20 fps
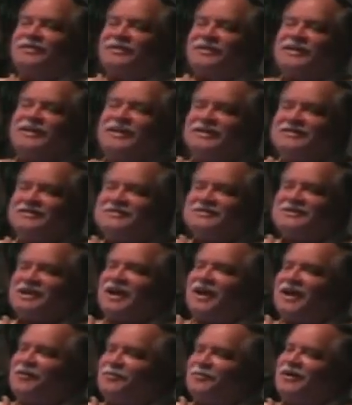
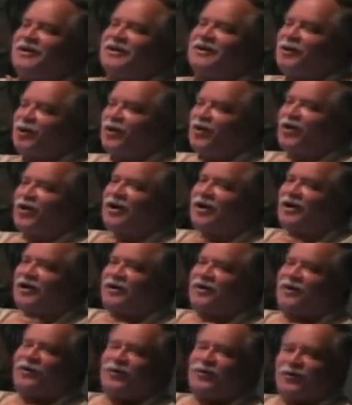Inside my car, I
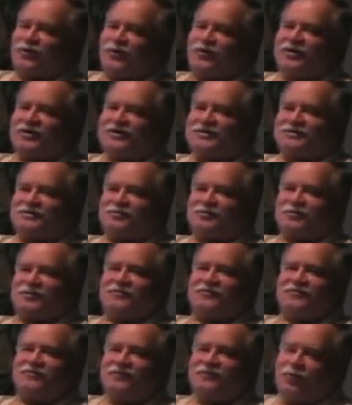heard this
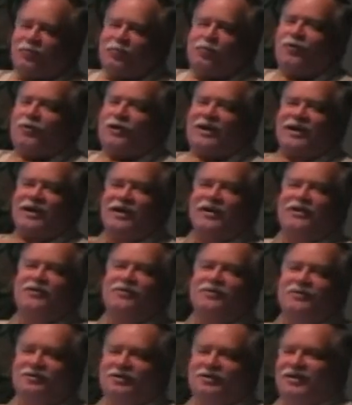
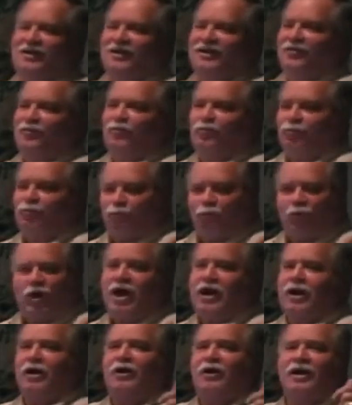reverberating,
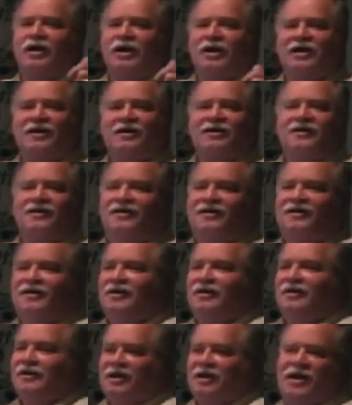rattling,
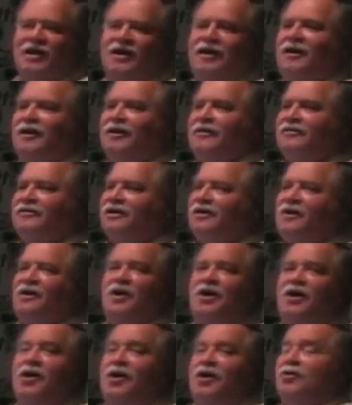loud,
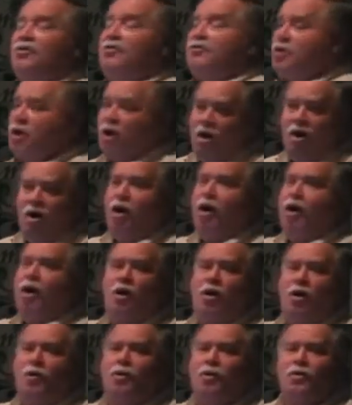
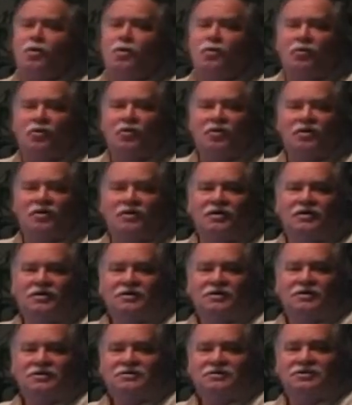No!
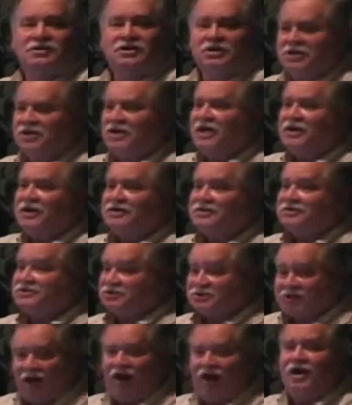Didn't I
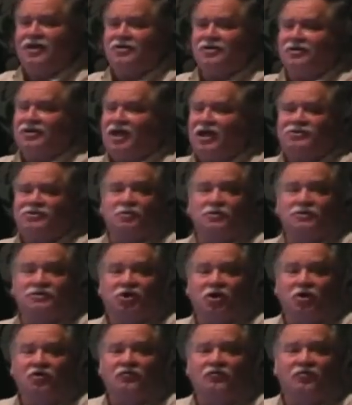say that that's
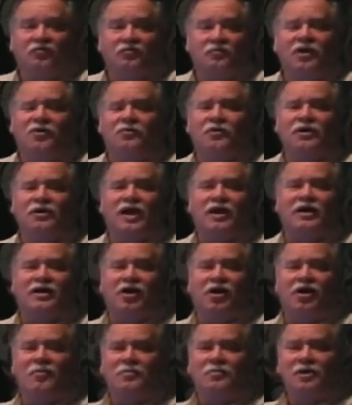reserved for me when I
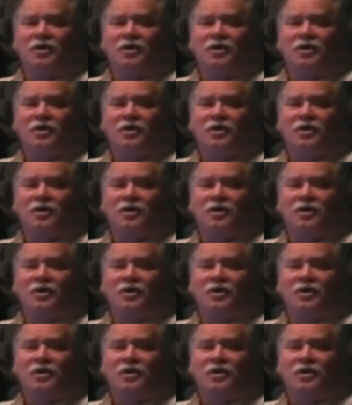come?